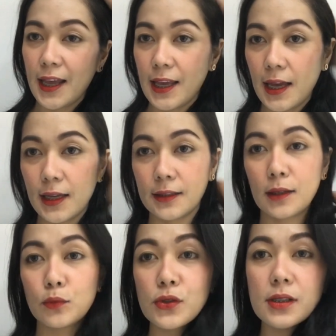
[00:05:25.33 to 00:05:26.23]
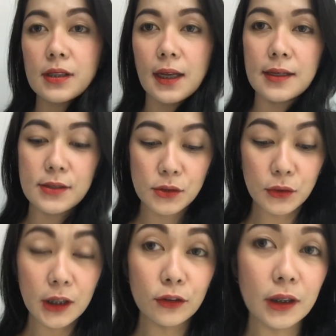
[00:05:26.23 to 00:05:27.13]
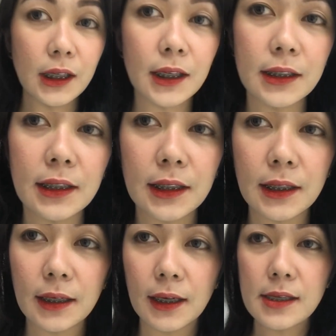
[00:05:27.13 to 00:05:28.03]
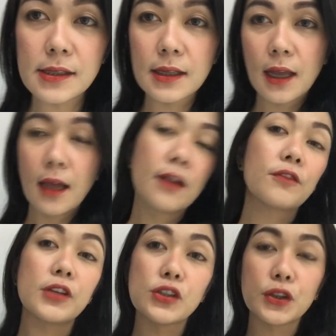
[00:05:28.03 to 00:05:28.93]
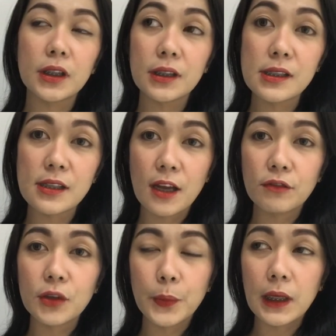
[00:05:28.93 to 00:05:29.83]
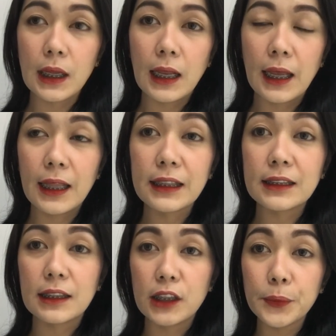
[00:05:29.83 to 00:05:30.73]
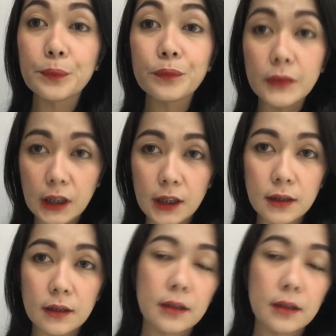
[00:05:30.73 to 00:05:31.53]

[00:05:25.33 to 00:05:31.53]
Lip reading: Ayan, tapos na. So ganun lang kadali guys. Featuring this Everbilena na lip tint.